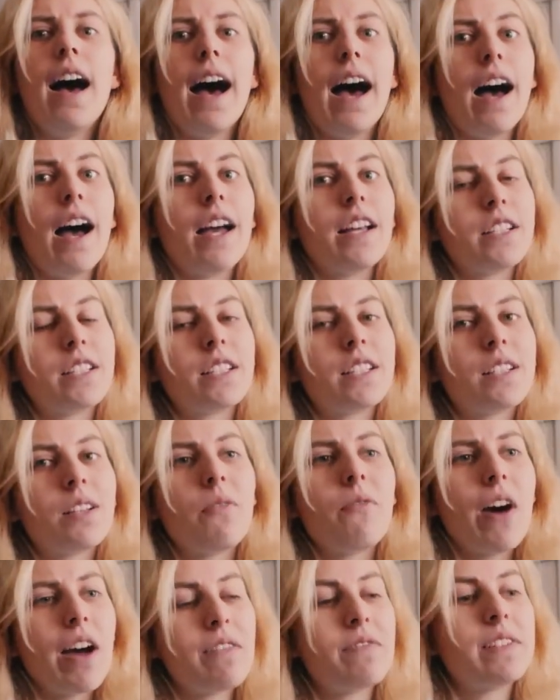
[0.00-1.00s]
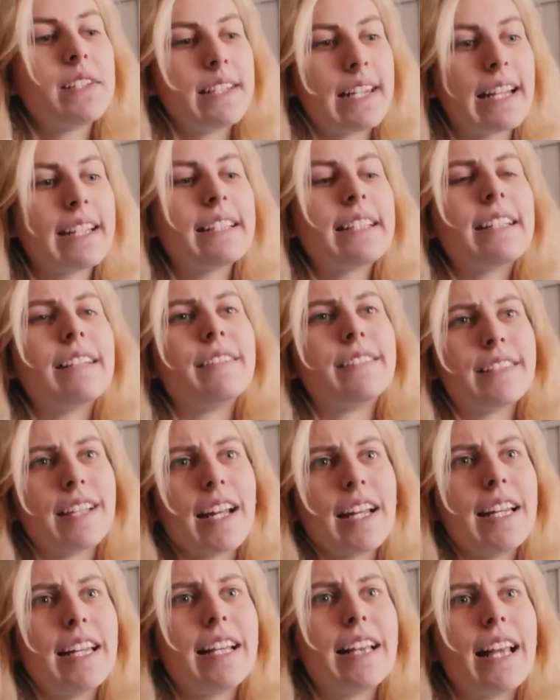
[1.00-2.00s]
I survived a dentist I
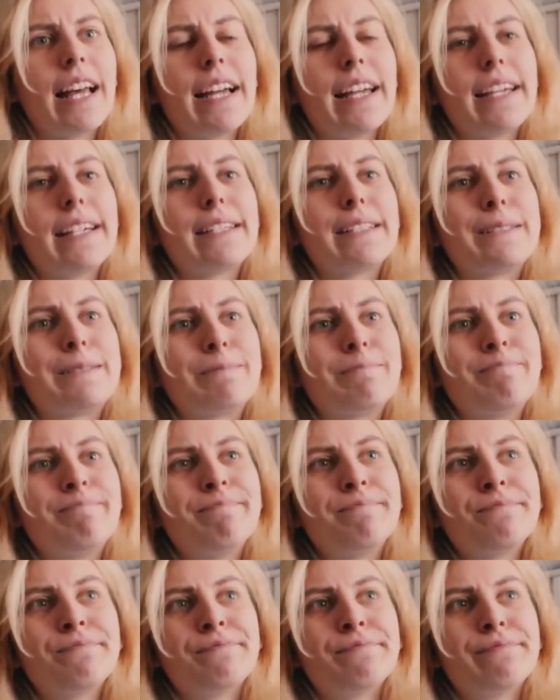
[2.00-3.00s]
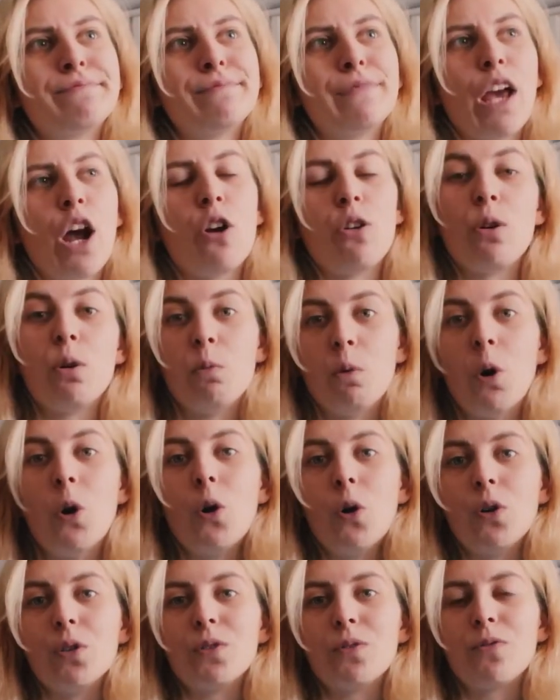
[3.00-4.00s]
need like a
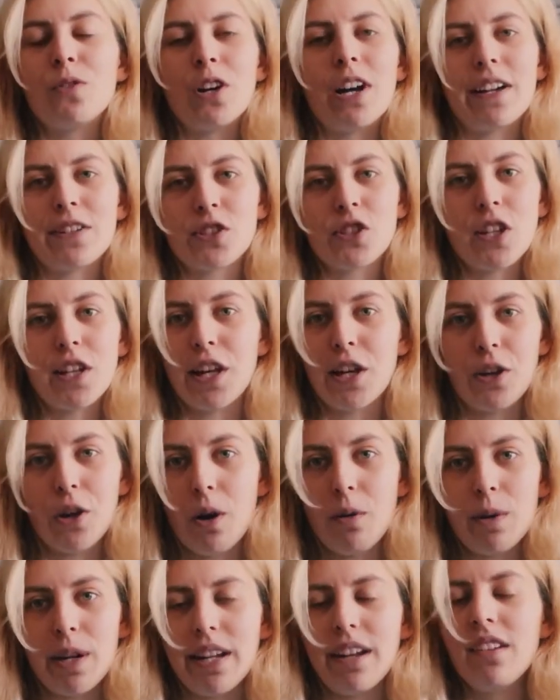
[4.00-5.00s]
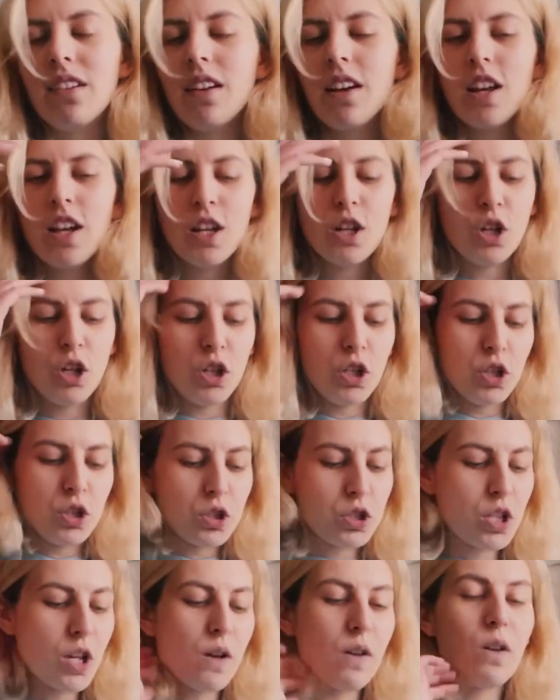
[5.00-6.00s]
reward for actually going
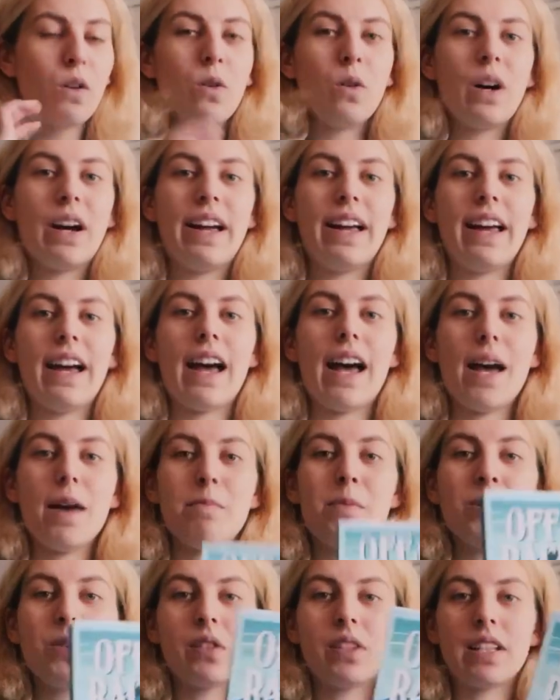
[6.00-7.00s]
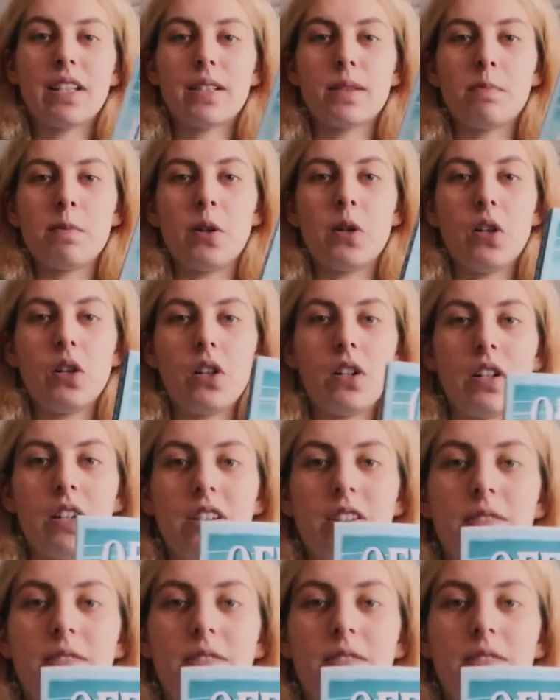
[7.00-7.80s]
so I bought this book